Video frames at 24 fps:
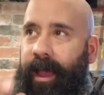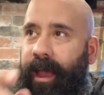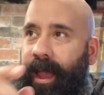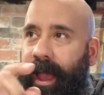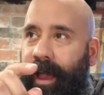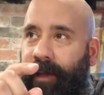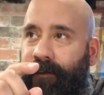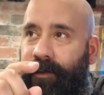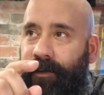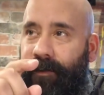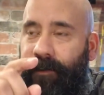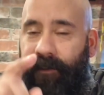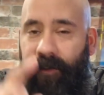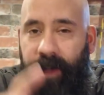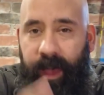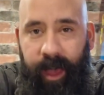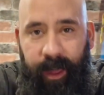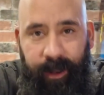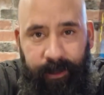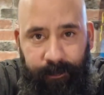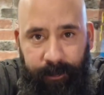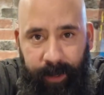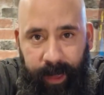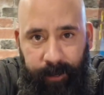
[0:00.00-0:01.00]
I have a
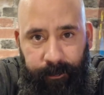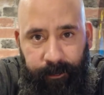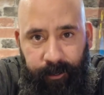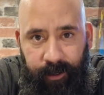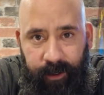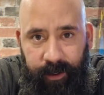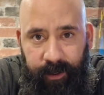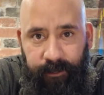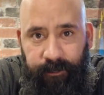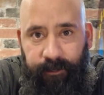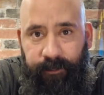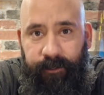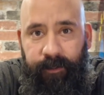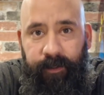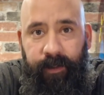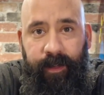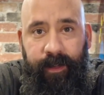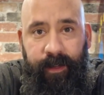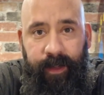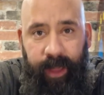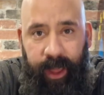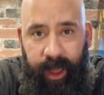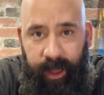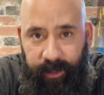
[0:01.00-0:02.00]
fond memory of
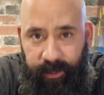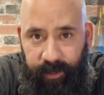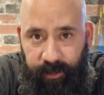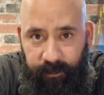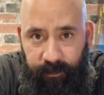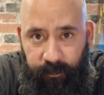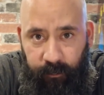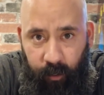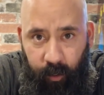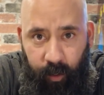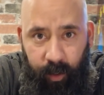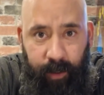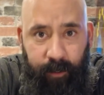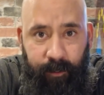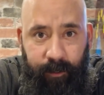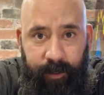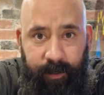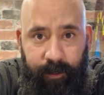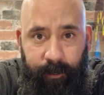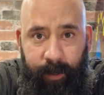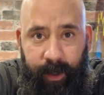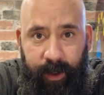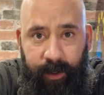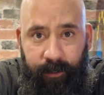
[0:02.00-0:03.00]
filling out the form
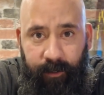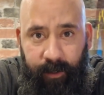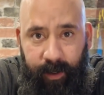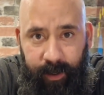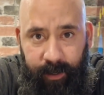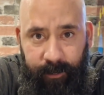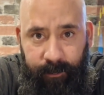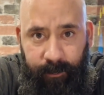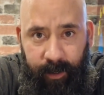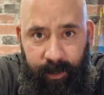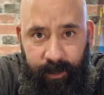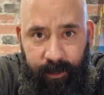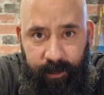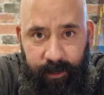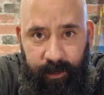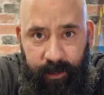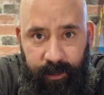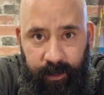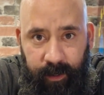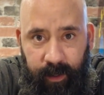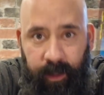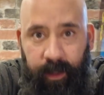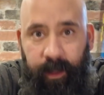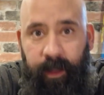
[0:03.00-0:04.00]
with my
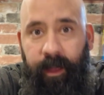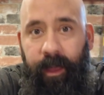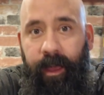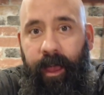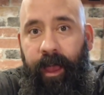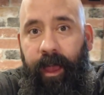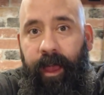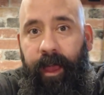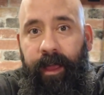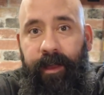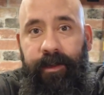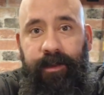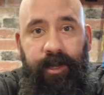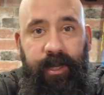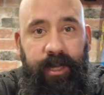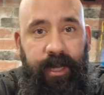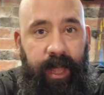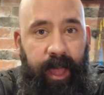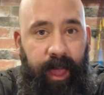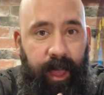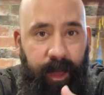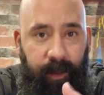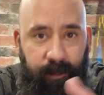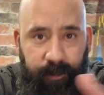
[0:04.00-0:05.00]
grandmother.
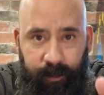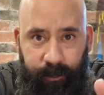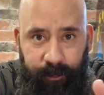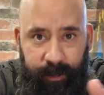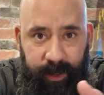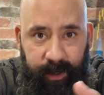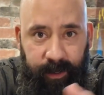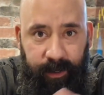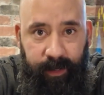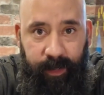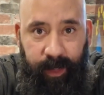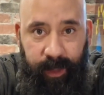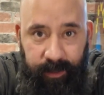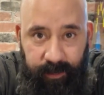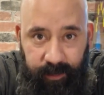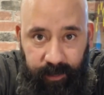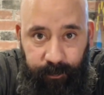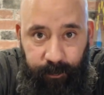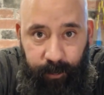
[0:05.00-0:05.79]
She helped me collect the